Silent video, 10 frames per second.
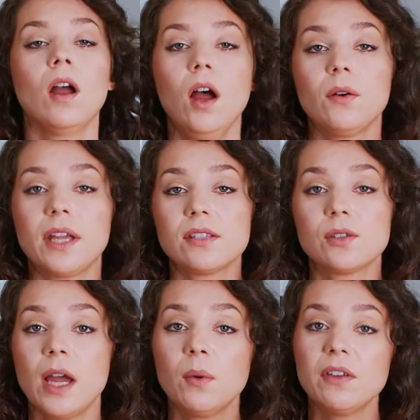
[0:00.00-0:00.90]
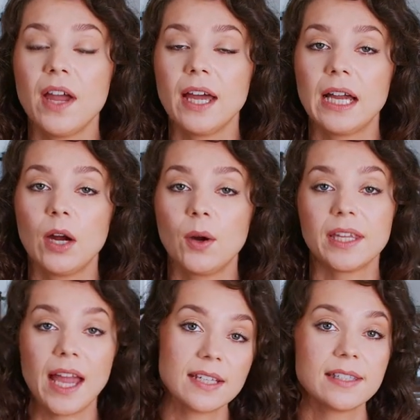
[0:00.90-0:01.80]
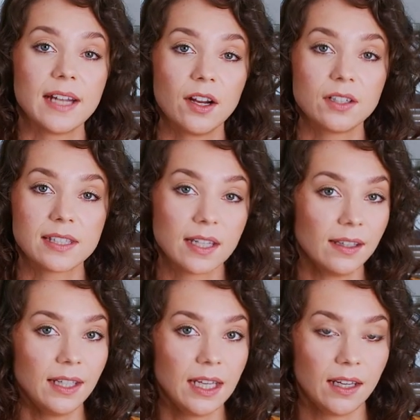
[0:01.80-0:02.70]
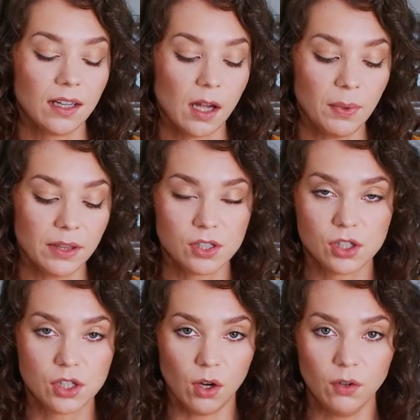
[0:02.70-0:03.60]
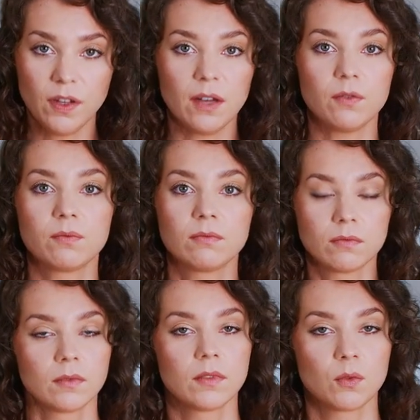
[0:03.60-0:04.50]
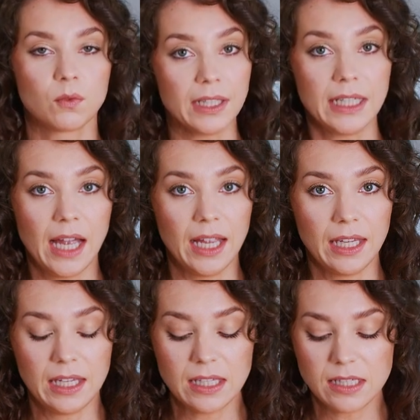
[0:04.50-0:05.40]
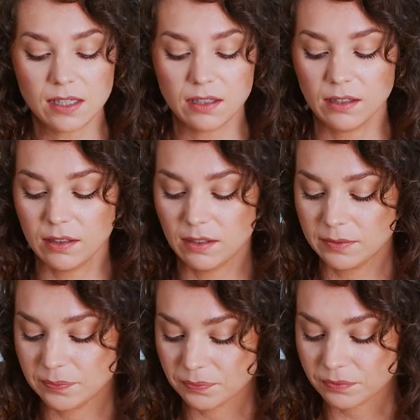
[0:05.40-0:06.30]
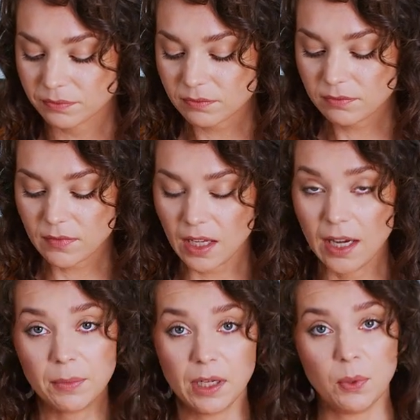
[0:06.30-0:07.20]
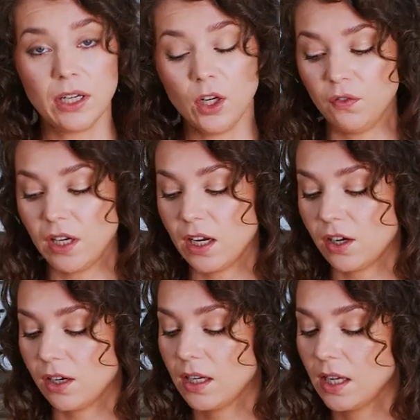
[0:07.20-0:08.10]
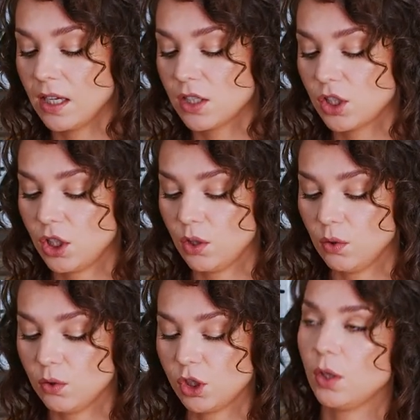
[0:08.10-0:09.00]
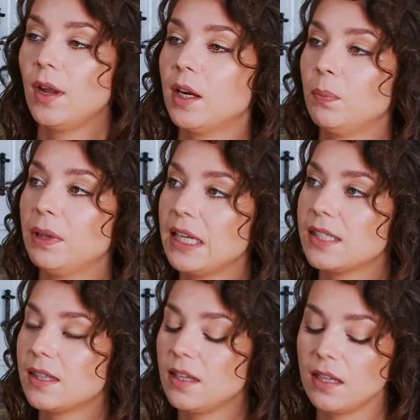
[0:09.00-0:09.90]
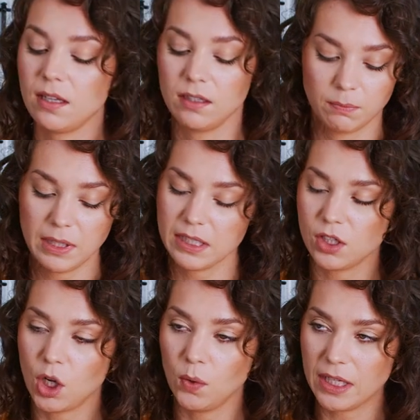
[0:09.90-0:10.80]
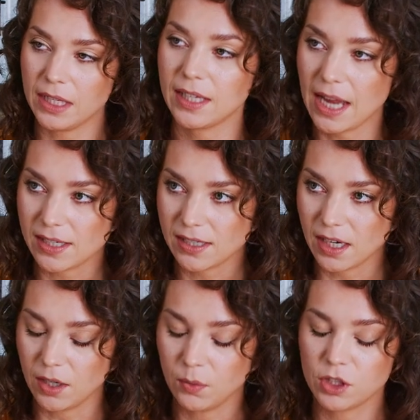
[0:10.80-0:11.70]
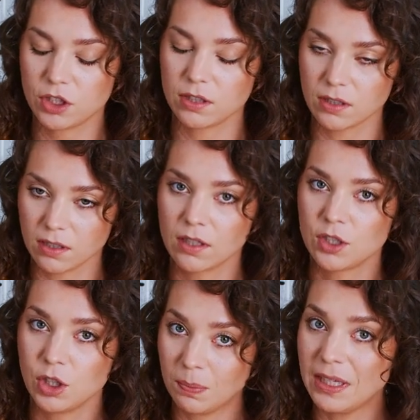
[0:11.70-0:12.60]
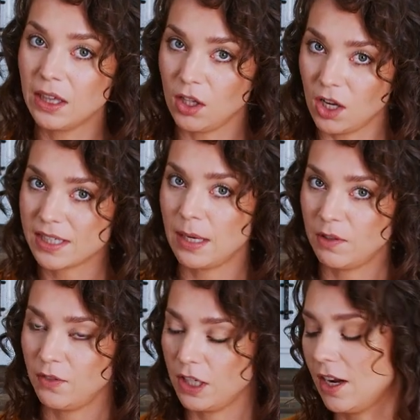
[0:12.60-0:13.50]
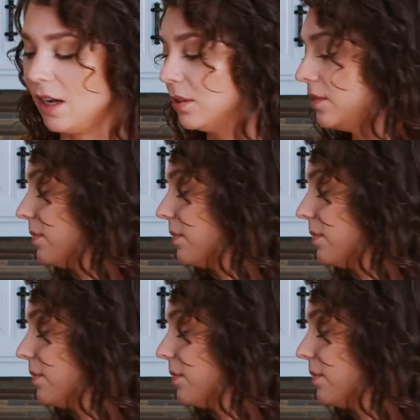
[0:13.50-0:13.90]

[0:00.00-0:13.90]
Okay, so now we've had our cast iron skillet heating up on the stove at really high heat. And I'm gonna bring it over here to show you how to place the pizza dough in the cast iron, which took me a long time to figure out.